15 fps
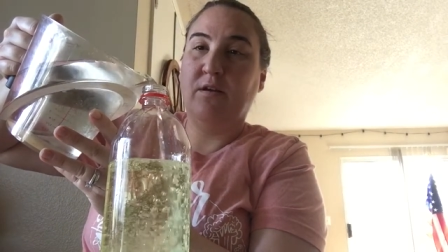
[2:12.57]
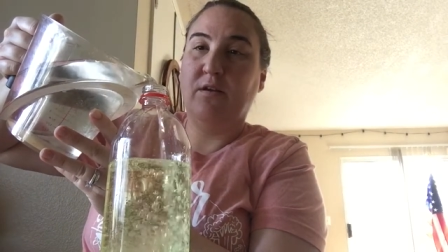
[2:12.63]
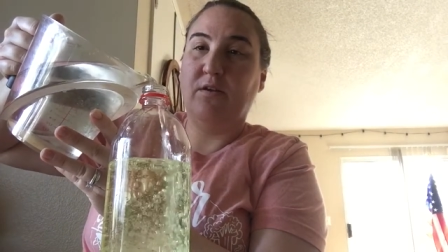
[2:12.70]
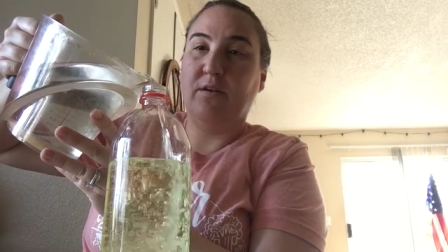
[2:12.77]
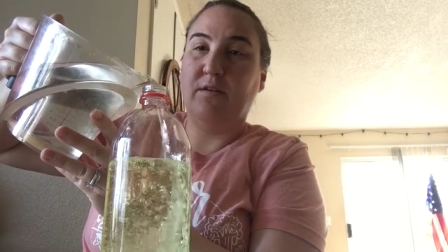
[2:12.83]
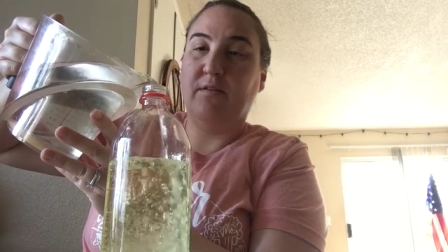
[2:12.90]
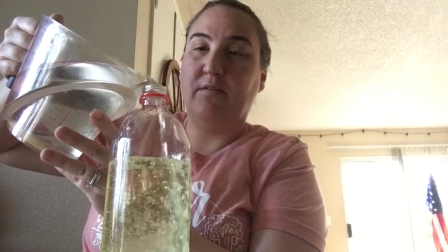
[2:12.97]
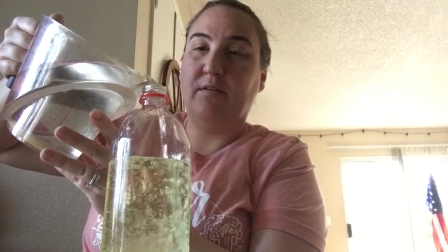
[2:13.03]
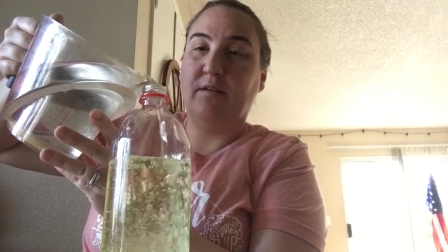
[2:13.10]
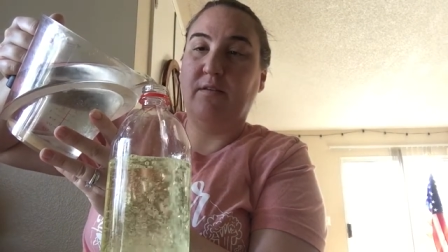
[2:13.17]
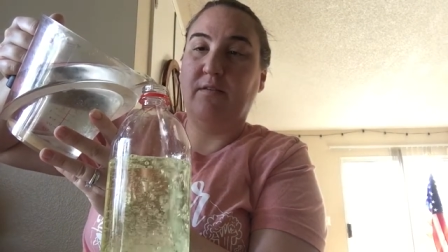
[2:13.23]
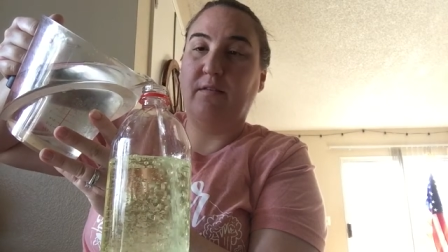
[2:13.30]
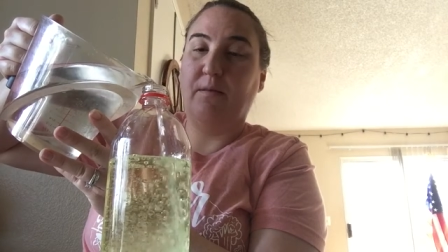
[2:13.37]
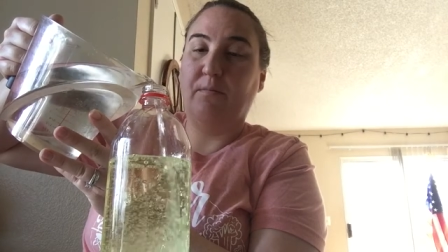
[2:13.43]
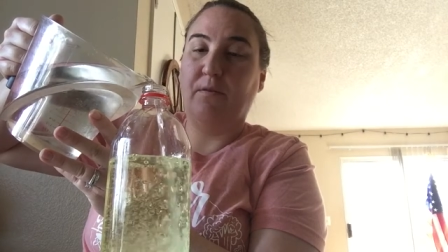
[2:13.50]
you can see
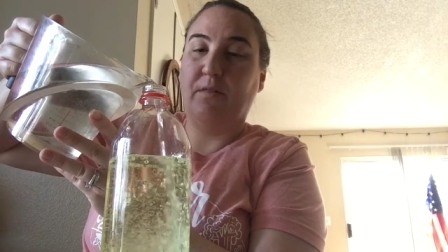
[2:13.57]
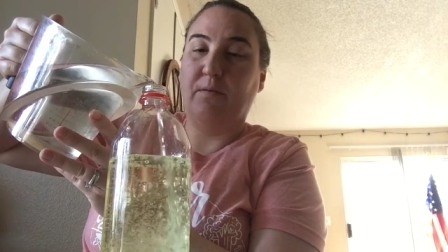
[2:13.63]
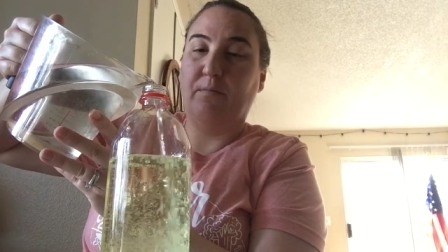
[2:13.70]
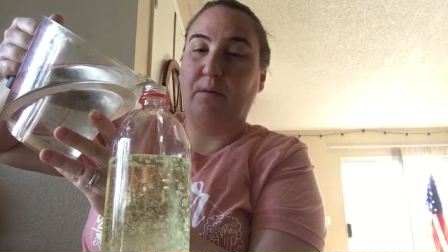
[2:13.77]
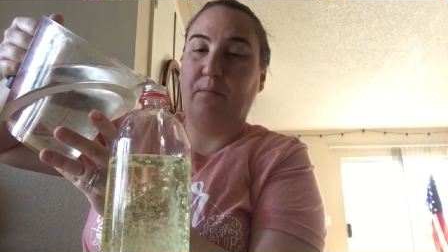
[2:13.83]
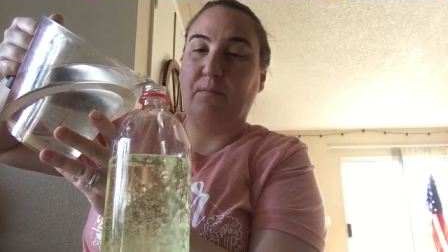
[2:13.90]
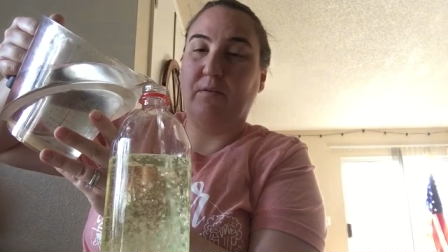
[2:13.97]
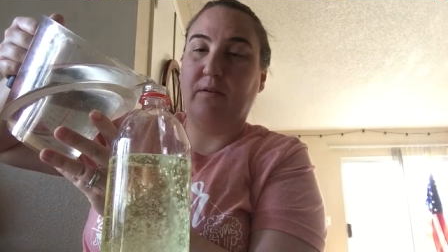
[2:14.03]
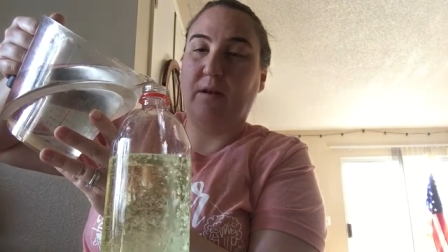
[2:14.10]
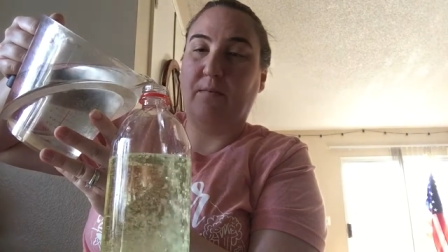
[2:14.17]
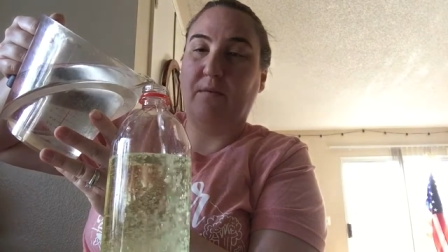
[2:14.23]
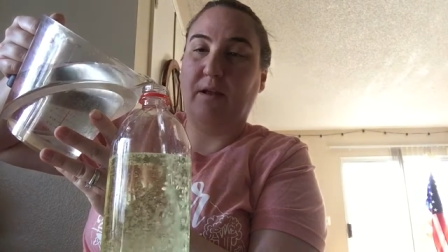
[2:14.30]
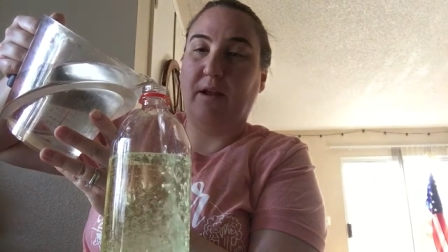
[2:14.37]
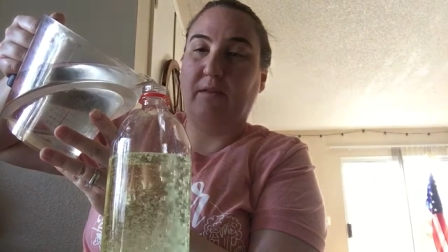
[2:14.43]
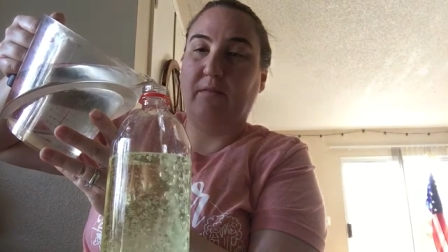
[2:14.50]
some of the bubbles
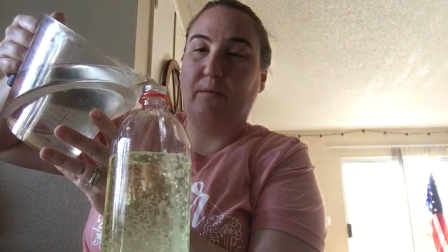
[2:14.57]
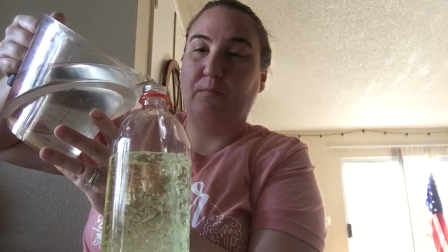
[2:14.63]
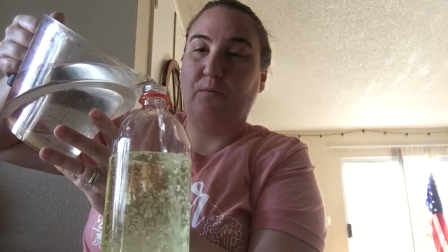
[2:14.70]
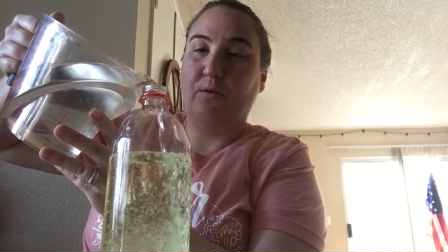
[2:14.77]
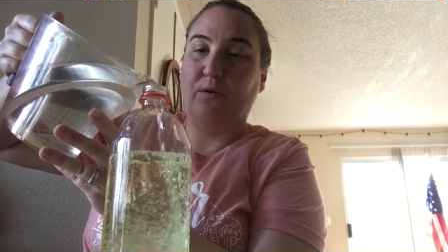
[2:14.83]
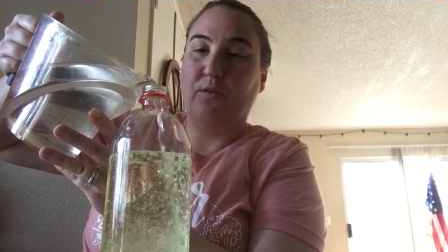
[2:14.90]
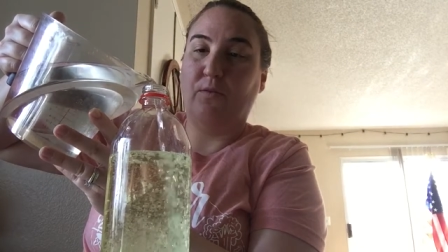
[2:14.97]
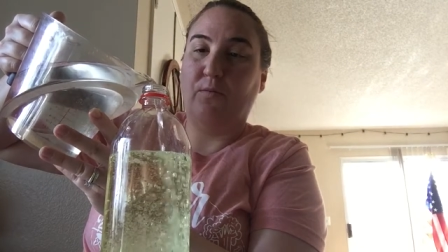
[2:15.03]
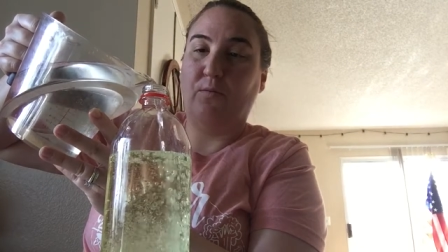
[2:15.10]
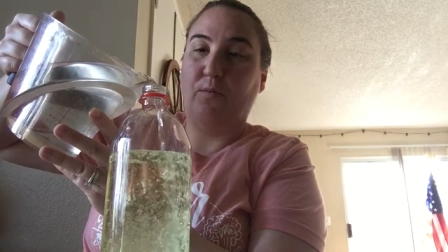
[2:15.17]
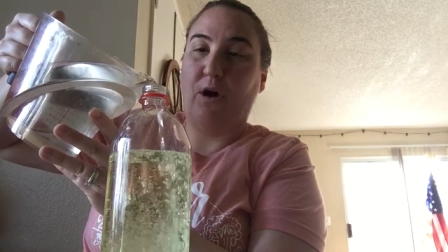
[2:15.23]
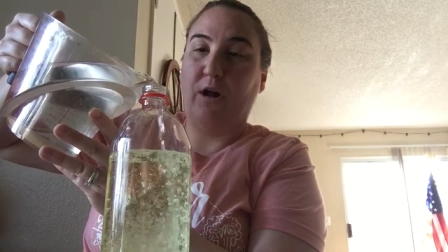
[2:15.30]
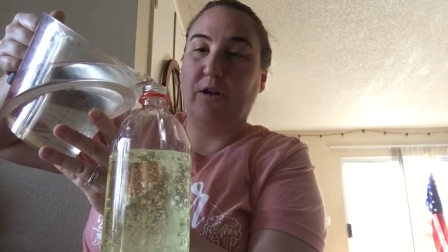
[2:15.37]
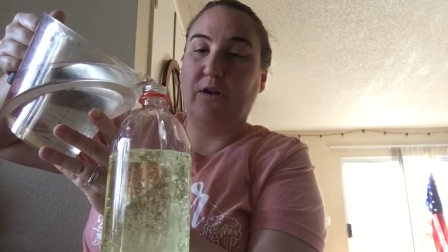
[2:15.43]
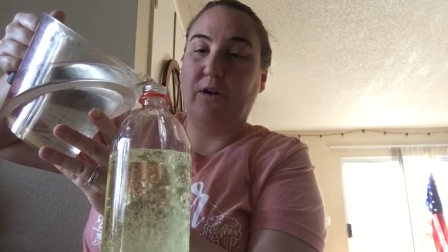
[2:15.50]
coming as I'm pouring the
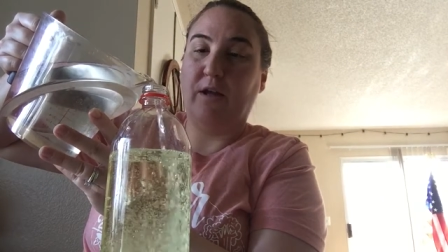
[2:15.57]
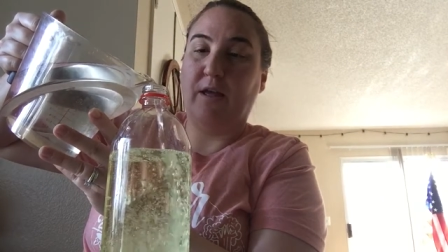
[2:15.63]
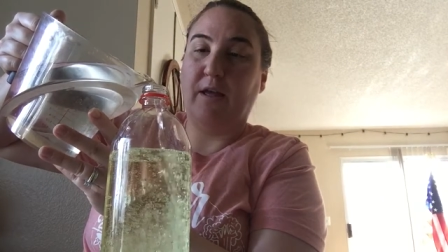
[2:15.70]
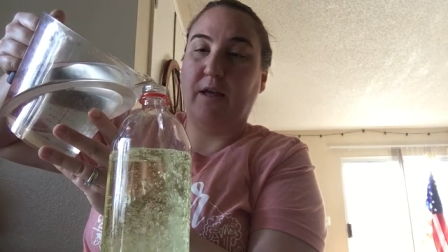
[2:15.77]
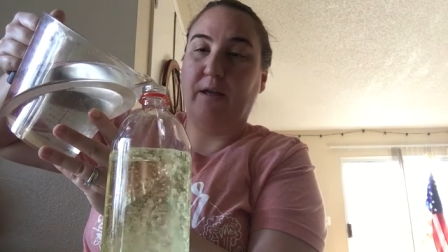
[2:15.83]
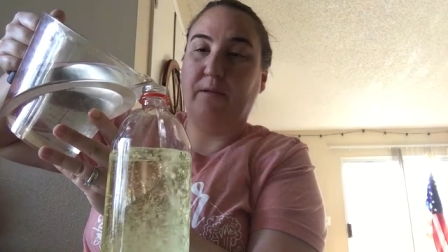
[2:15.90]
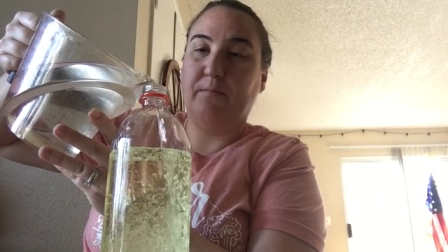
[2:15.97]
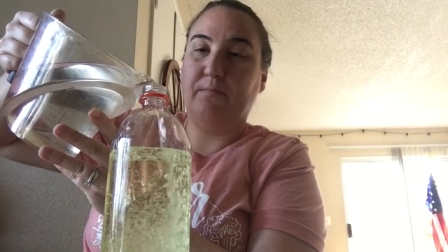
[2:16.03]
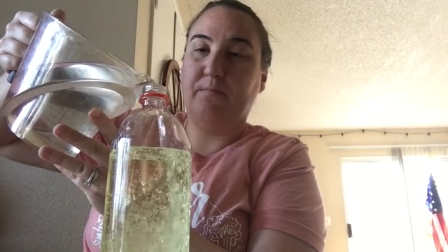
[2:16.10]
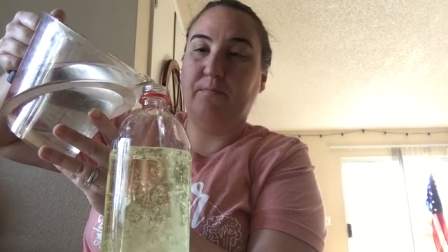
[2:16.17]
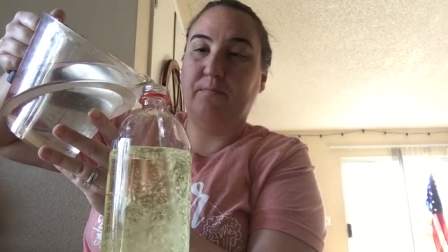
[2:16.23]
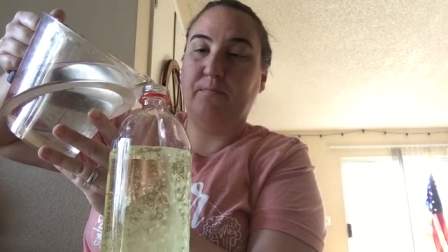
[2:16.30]
water in,